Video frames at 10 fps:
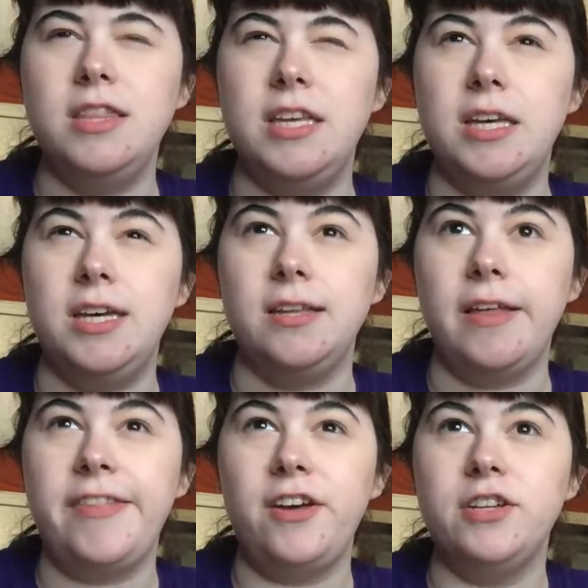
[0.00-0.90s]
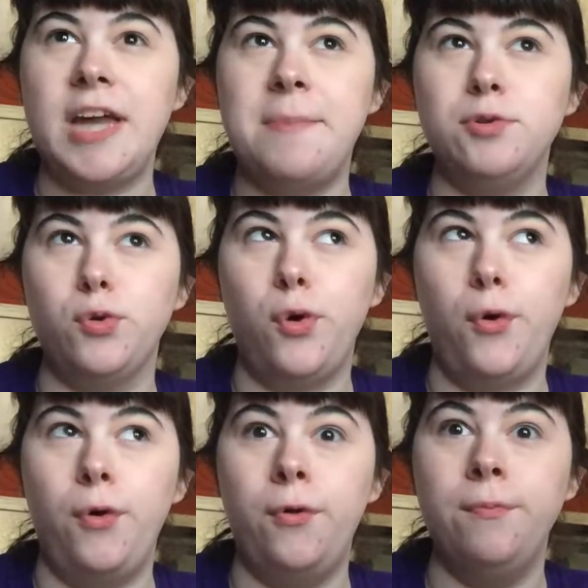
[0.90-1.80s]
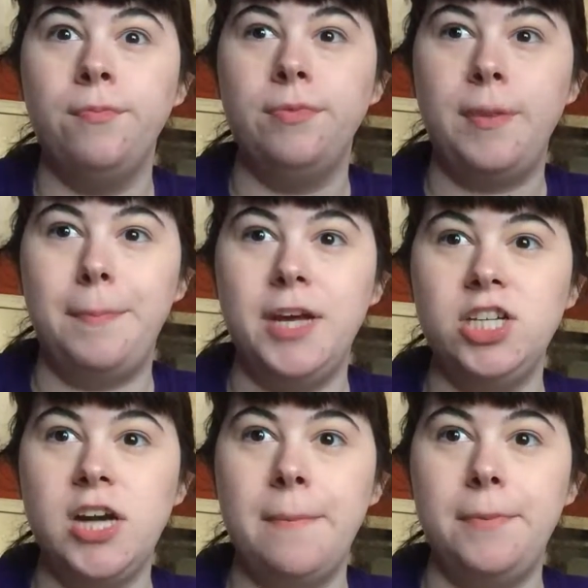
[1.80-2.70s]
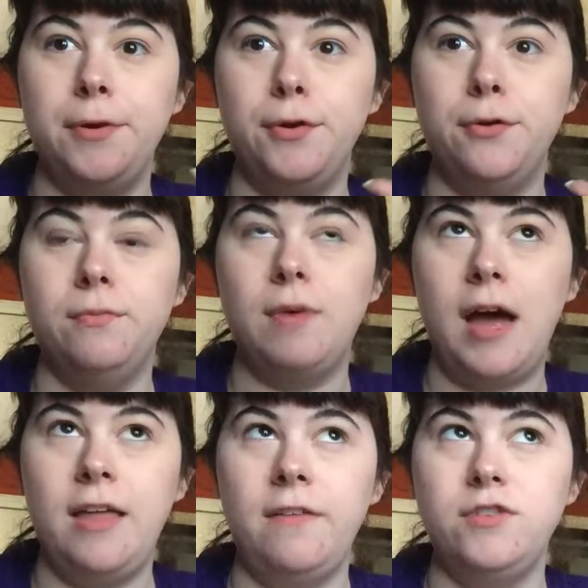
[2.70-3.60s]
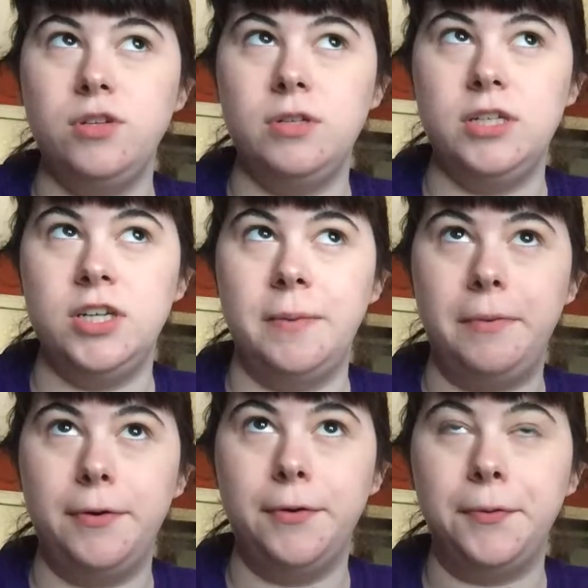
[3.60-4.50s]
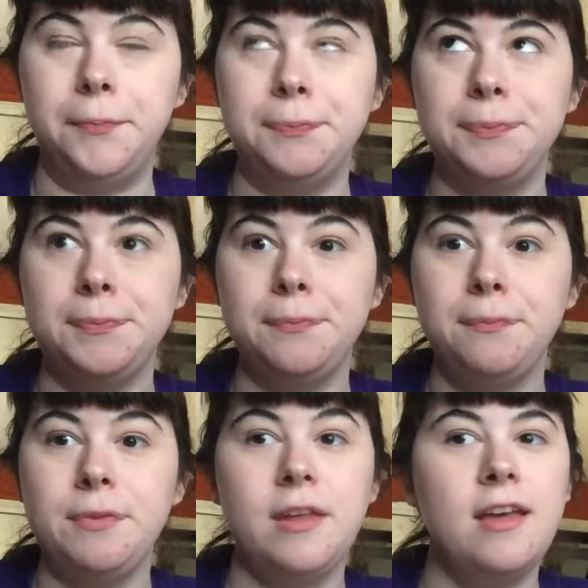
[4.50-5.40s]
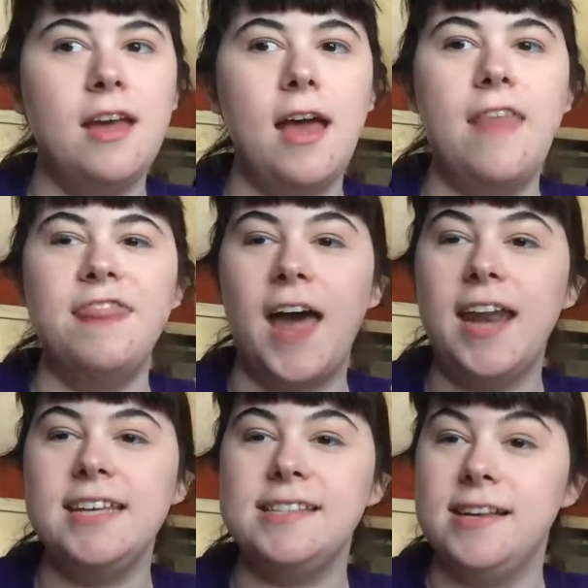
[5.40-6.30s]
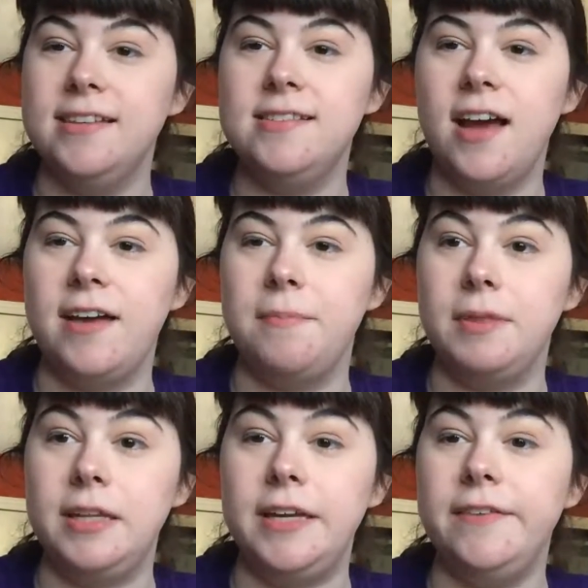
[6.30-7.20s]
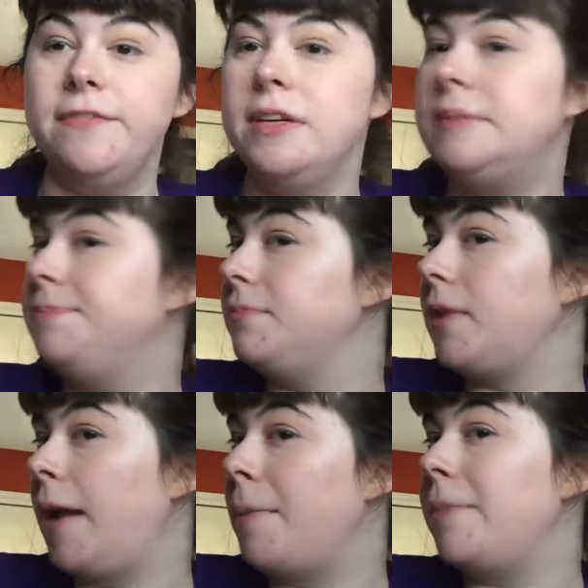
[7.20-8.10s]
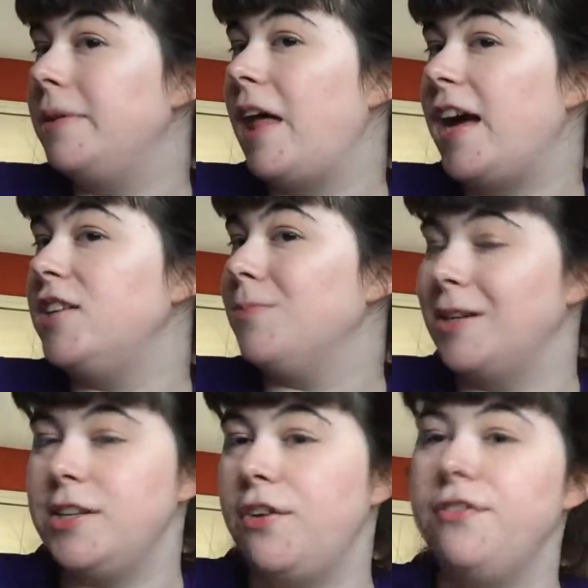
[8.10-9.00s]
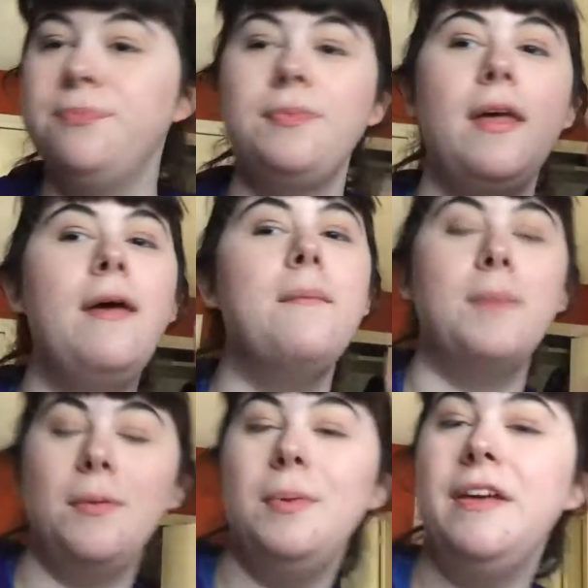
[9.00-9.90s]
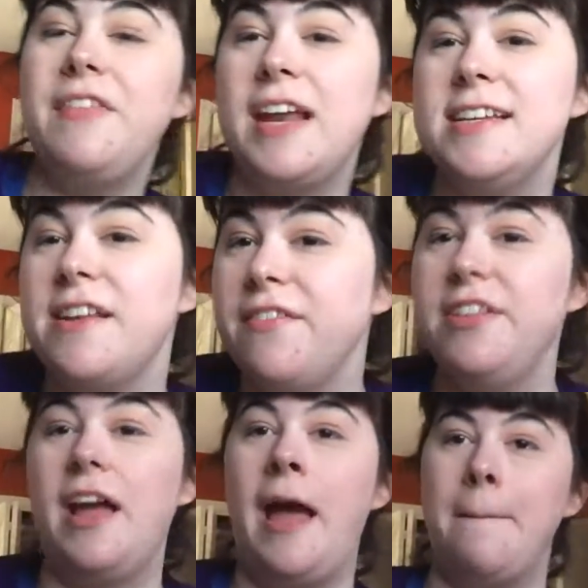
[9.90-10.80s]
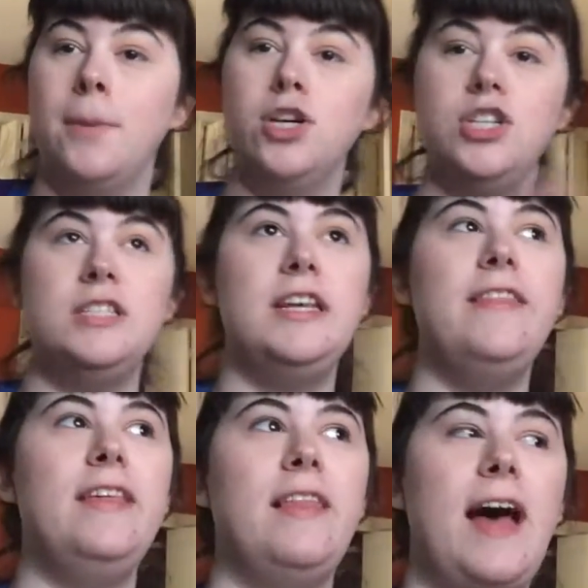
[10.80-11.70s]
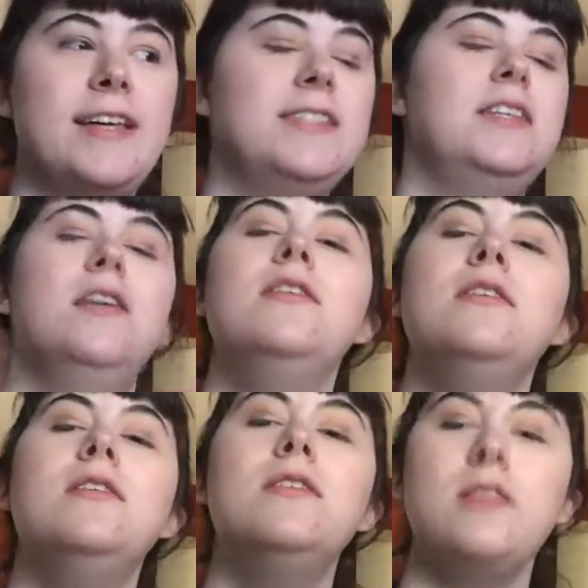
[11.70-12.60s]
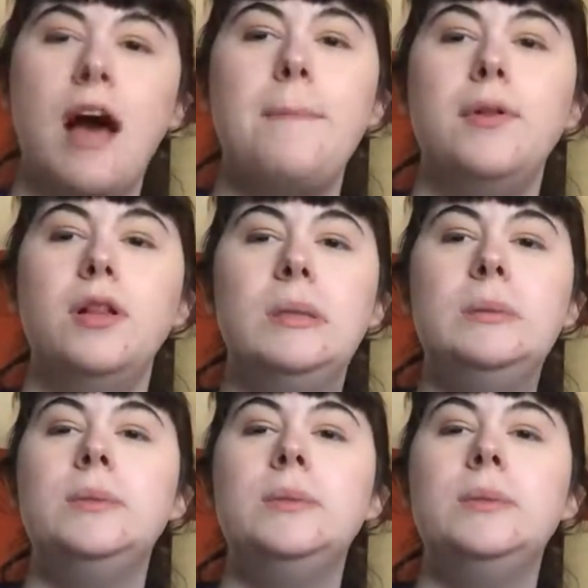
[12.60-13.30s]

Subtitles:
the Let the Good Times Roll, the Big Shampoo, I Love Juicy Shampoo, and that is it, I believe. I might be lying to myself, but I believe that is everything I have purchased in the last couple